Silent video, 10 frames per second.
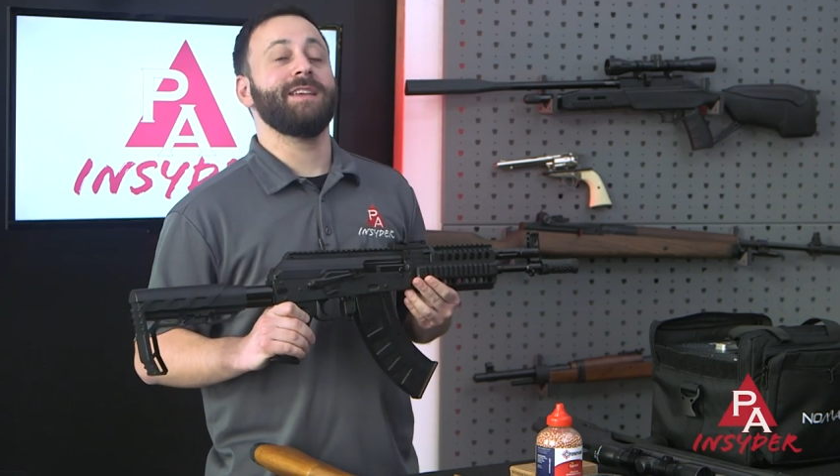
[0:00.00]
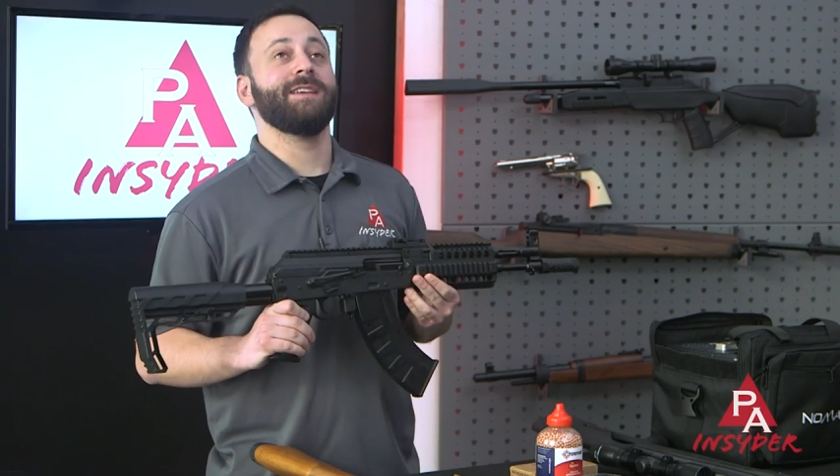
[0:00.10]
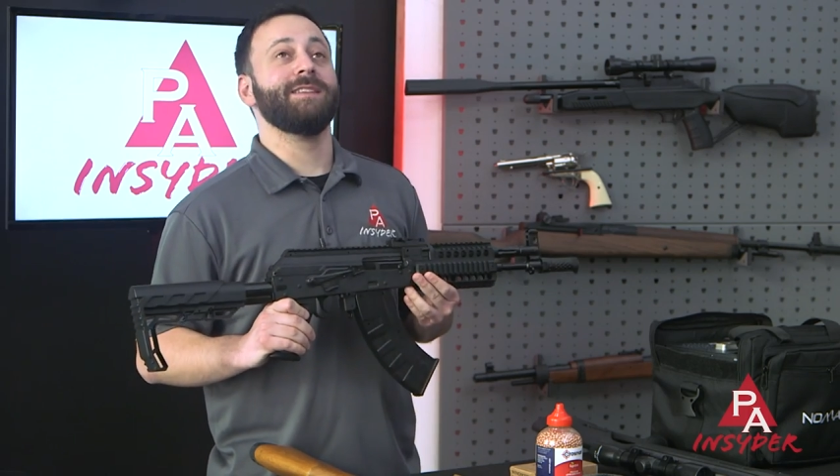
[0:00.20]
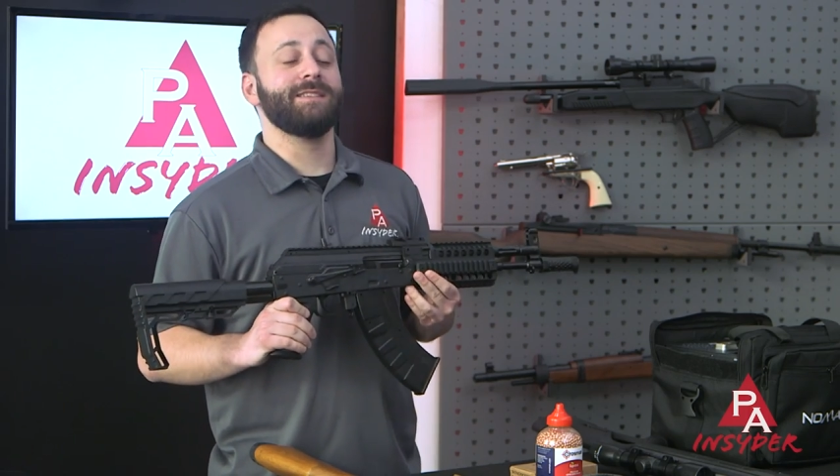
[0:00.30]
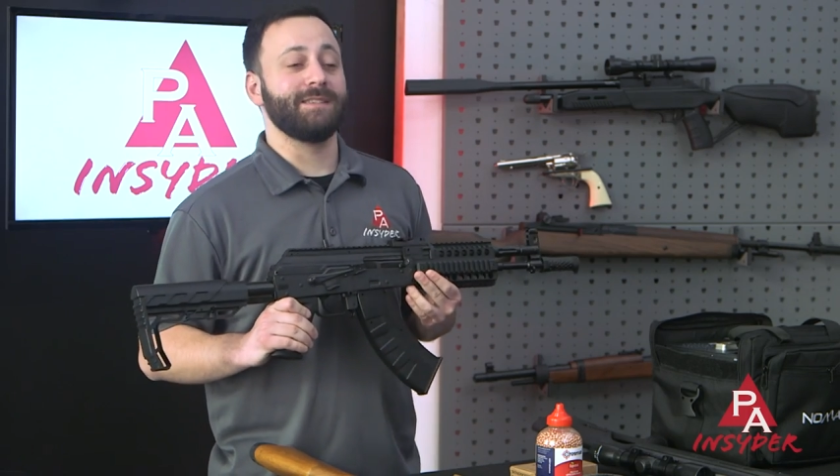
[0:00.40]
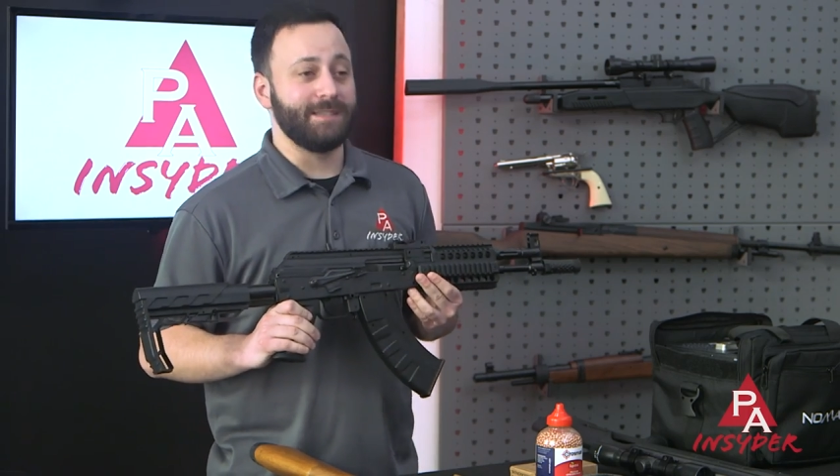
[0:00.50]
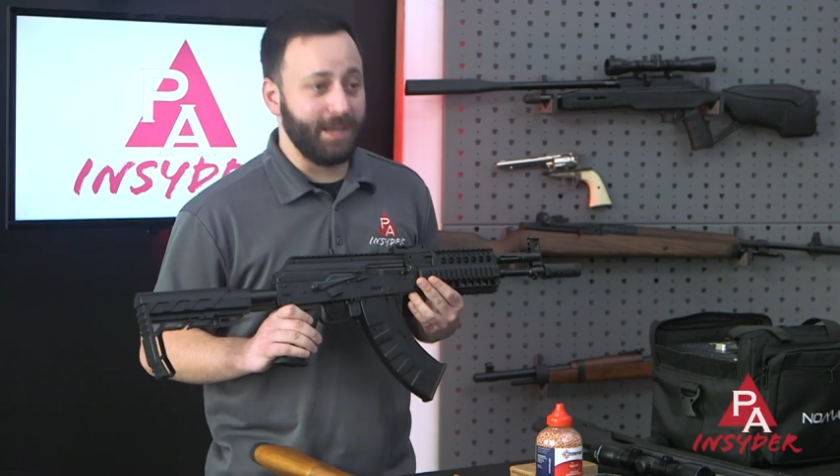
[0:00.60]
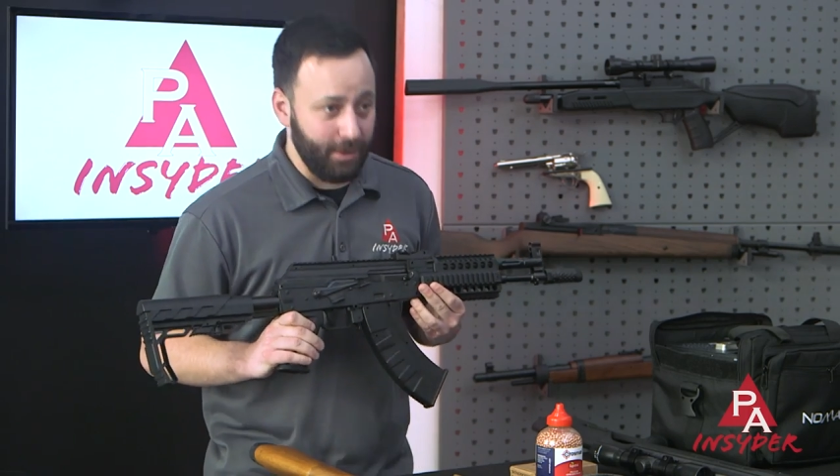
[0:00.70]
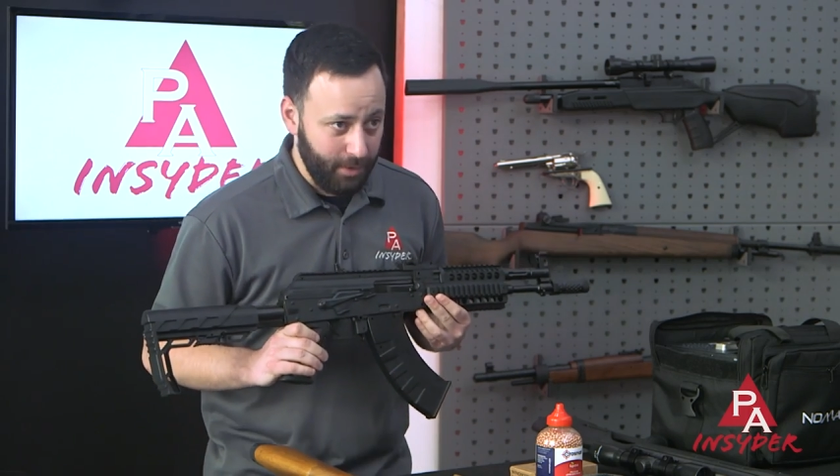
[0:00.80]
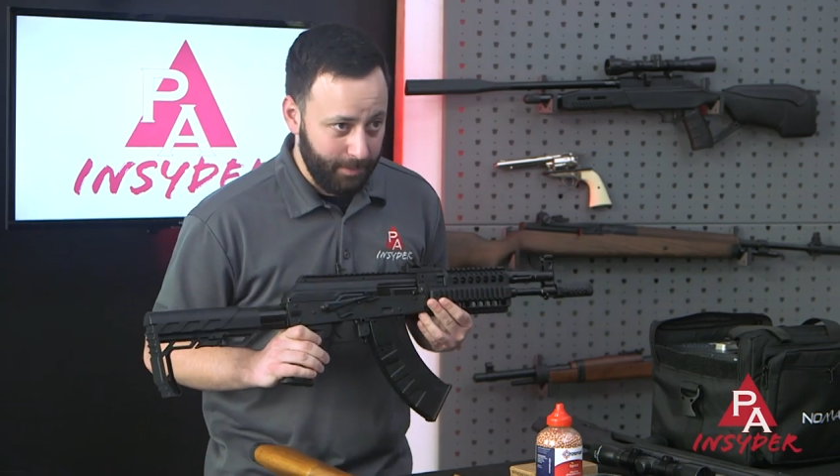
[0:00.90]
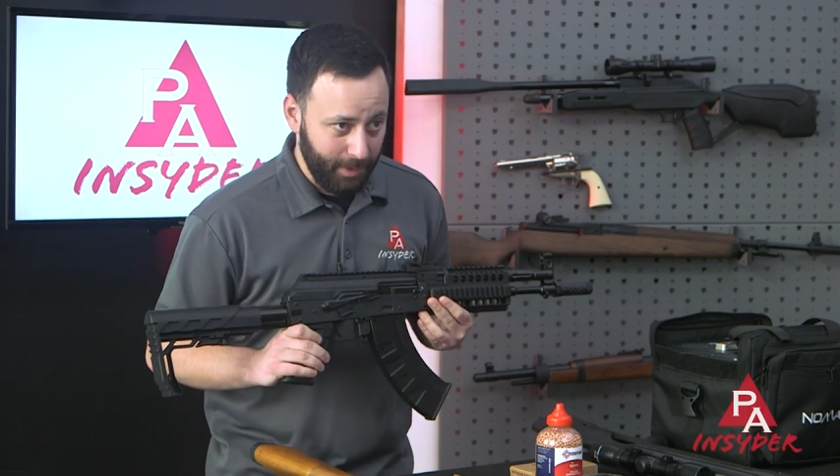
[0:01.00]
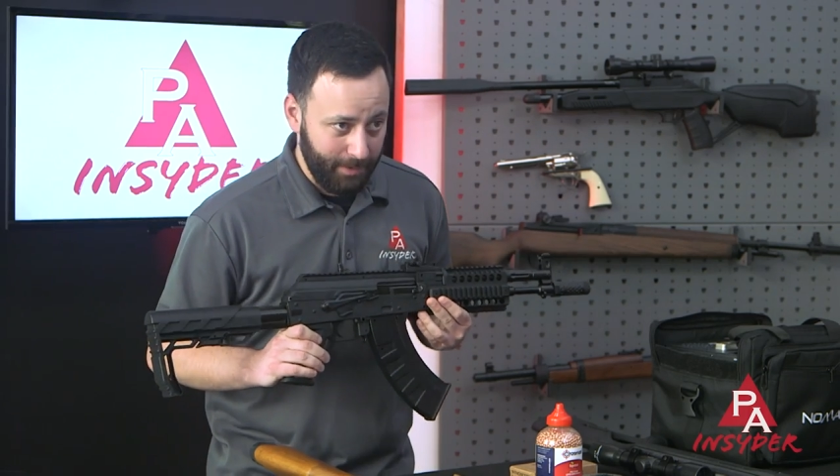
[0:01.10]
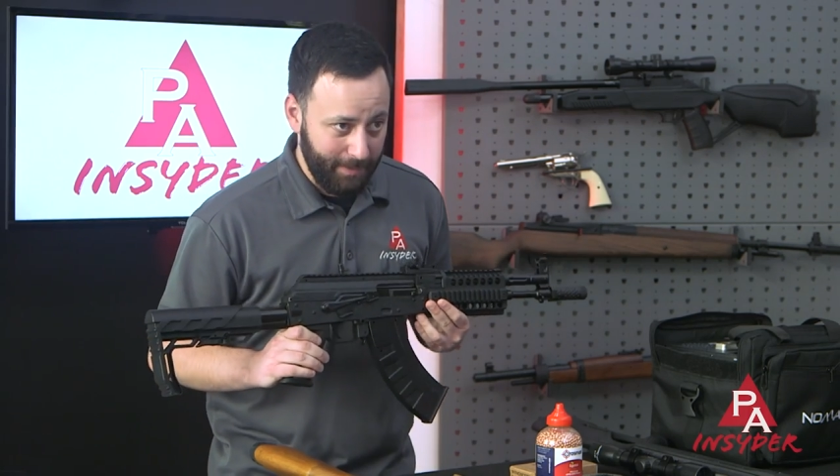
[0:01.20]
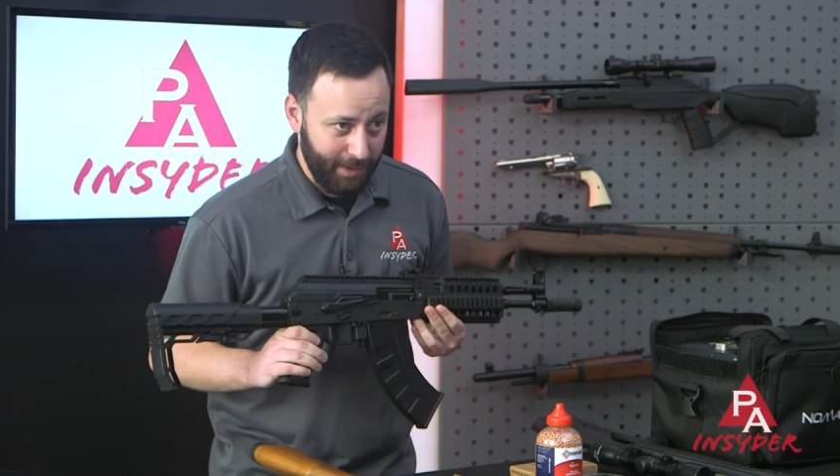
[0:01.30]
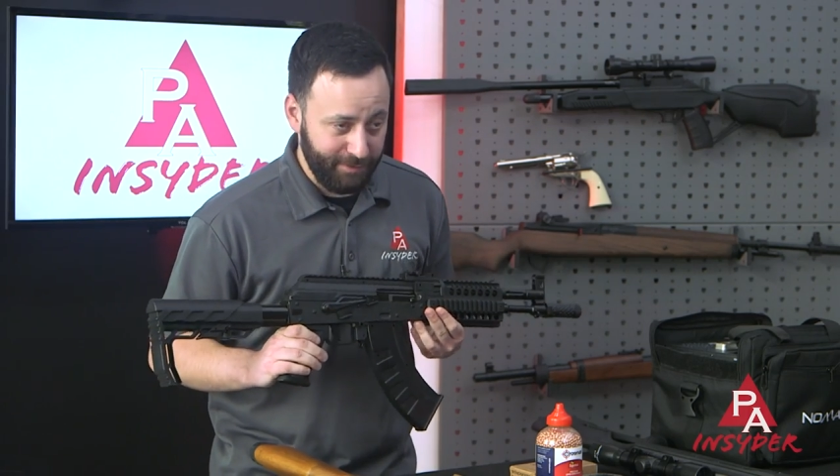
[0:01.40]
a
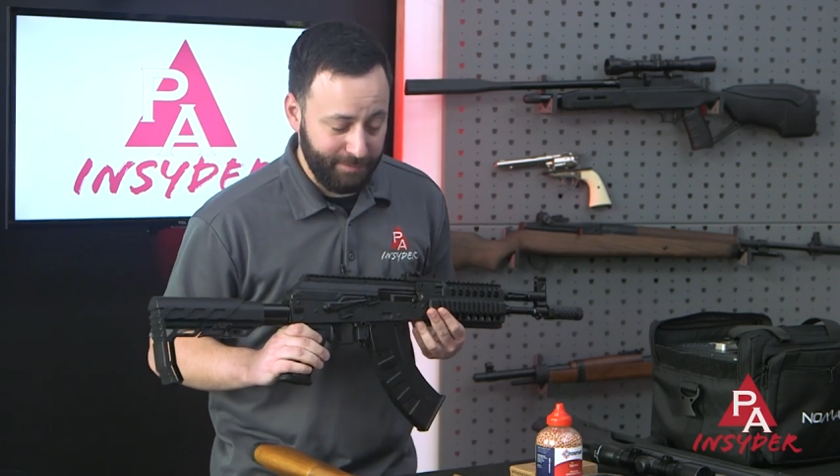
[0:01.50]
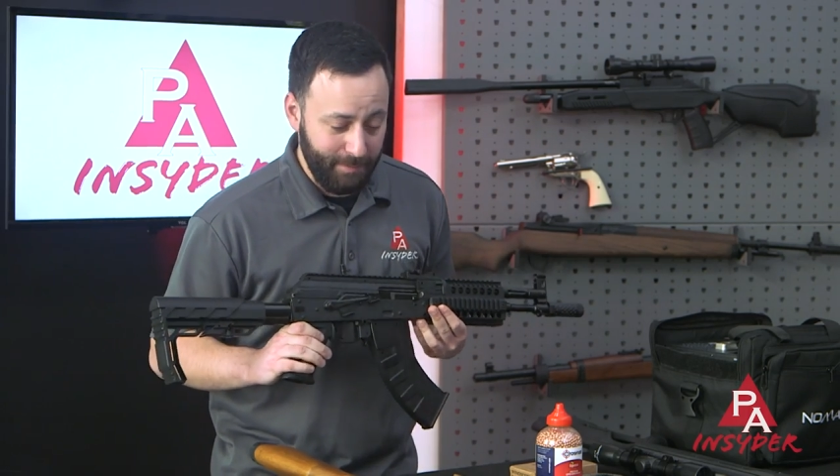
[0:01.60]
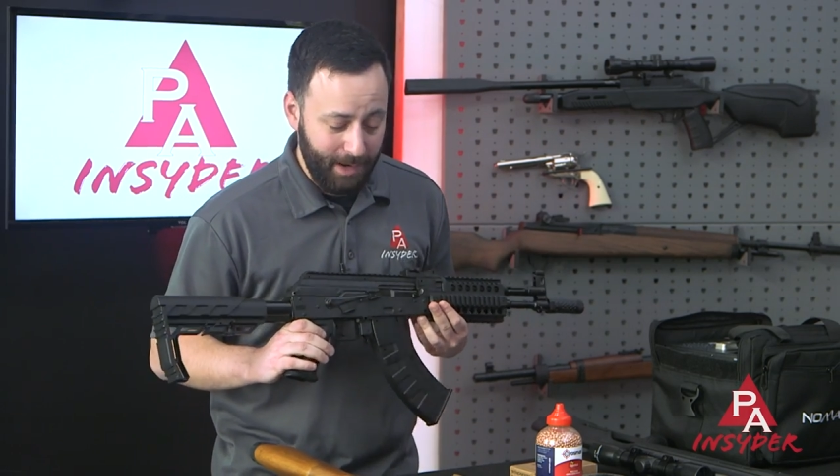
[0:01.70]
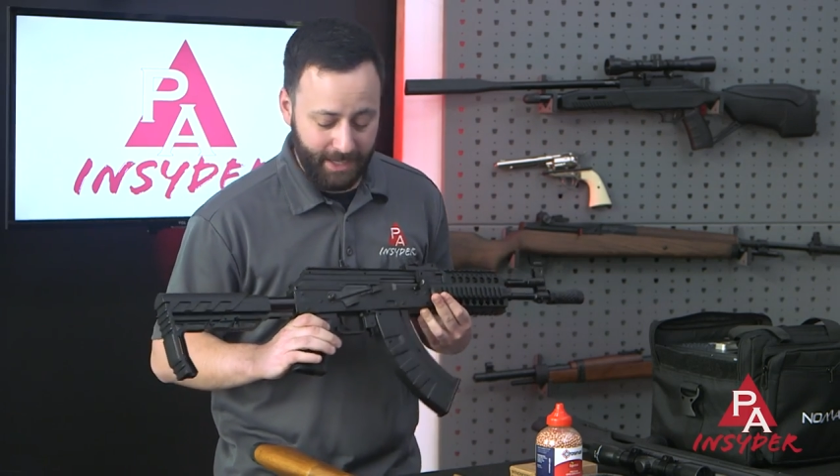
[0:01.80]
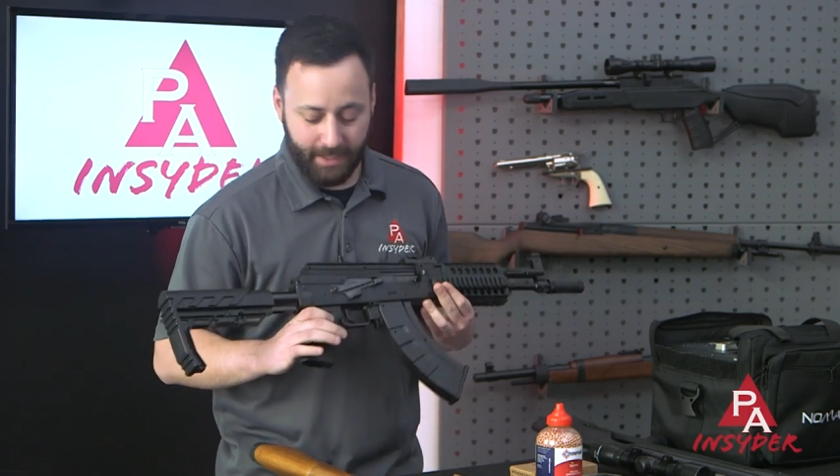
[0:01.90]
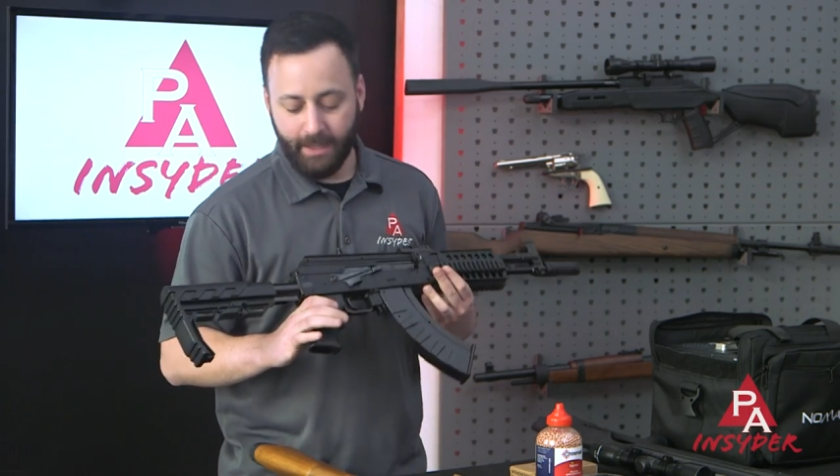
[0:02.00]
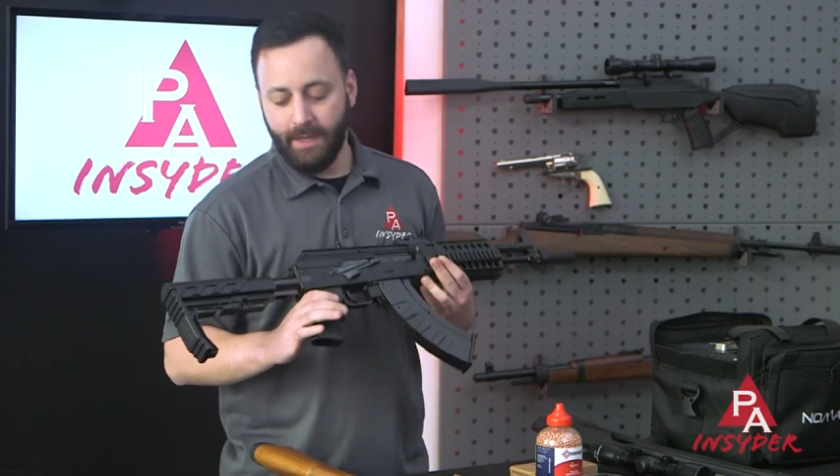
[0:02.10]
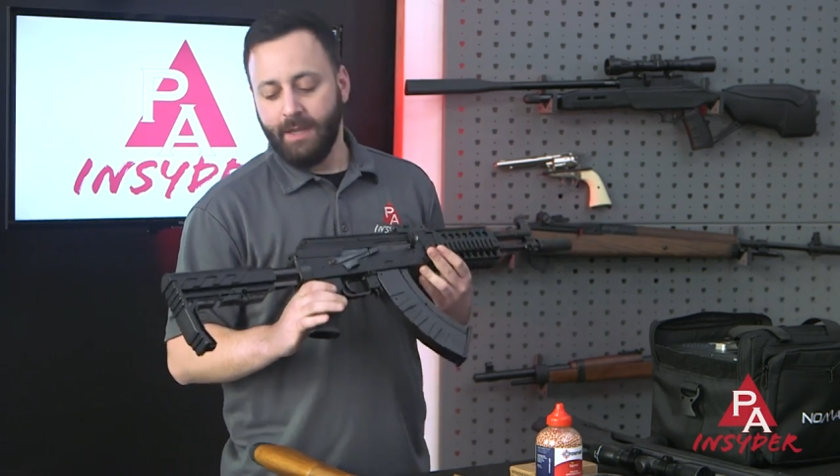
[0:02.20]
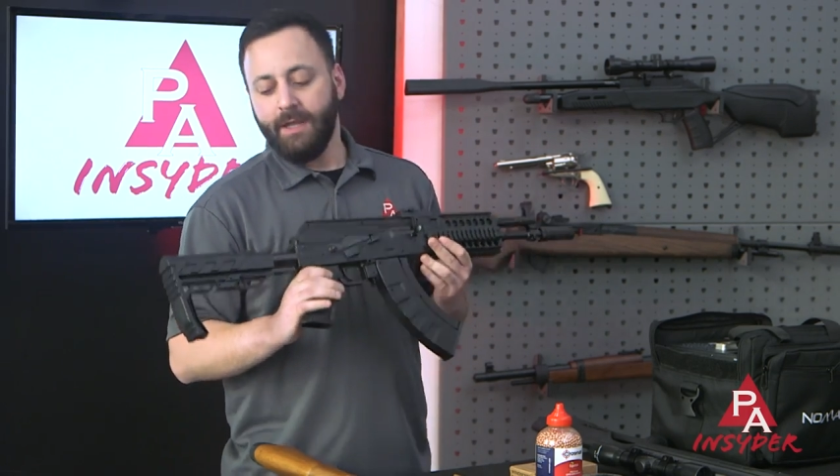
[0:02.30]
considerable amount of money.